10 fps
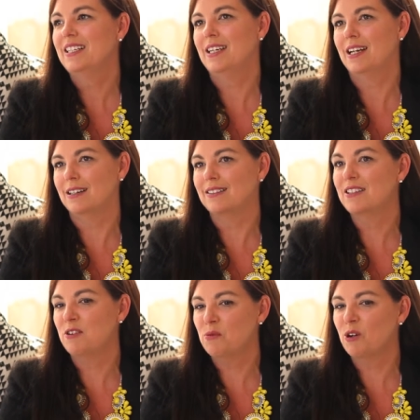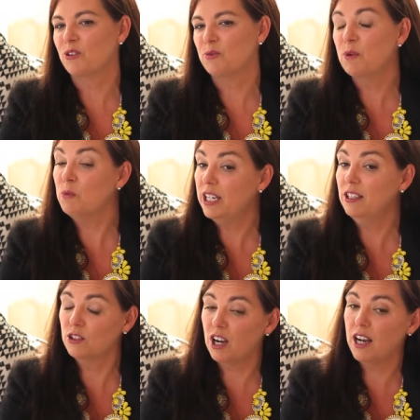Yeah, no, it was. But we
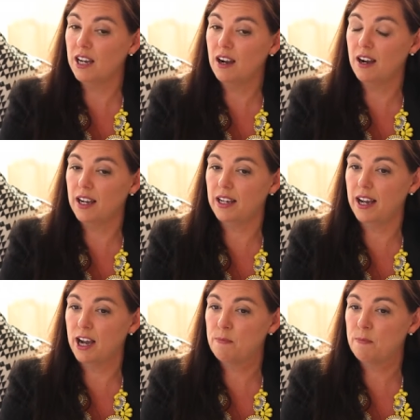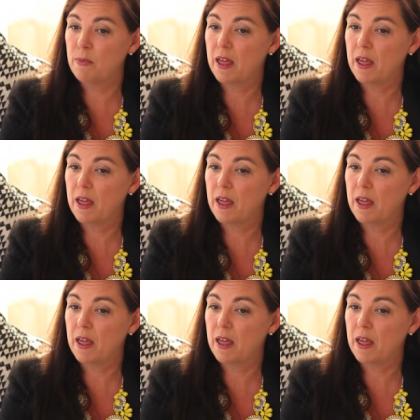look. I I um,